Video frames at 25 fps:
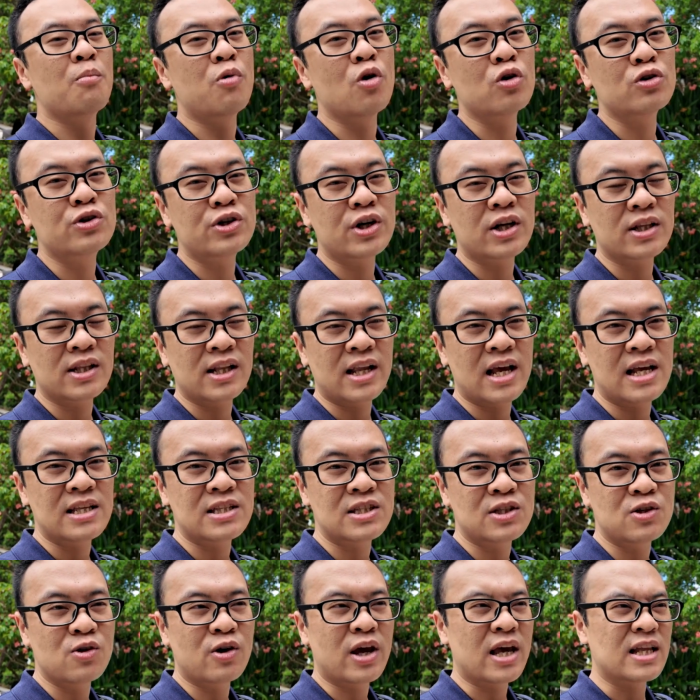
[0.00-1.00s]
portrait
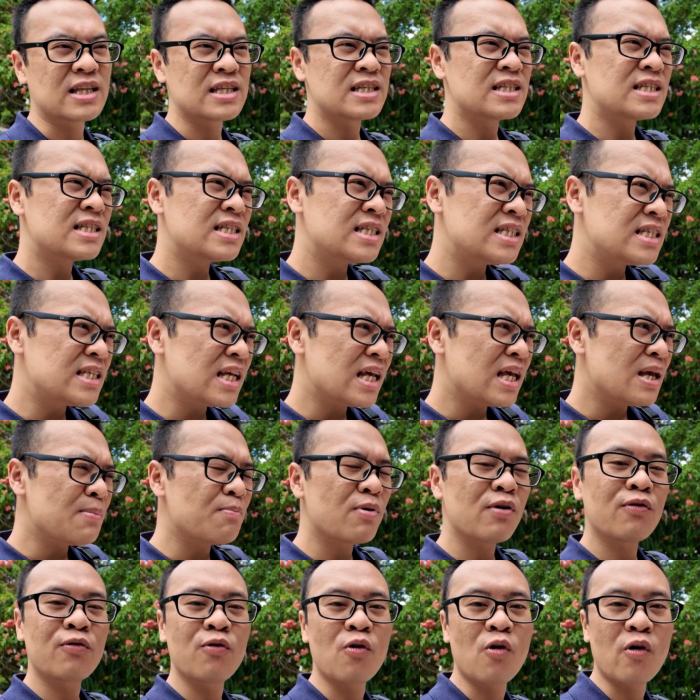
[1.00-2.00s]
lens, you can see
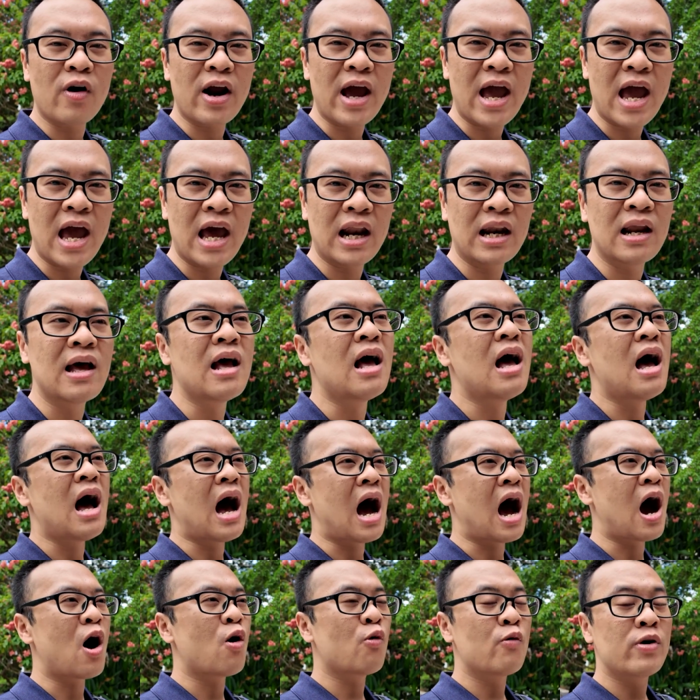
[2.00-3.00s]
beforehand
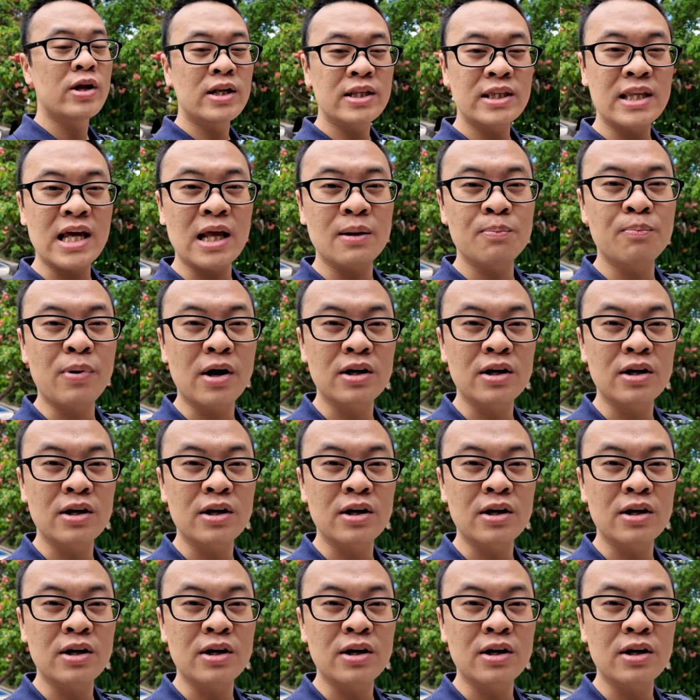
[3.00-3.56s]
how will that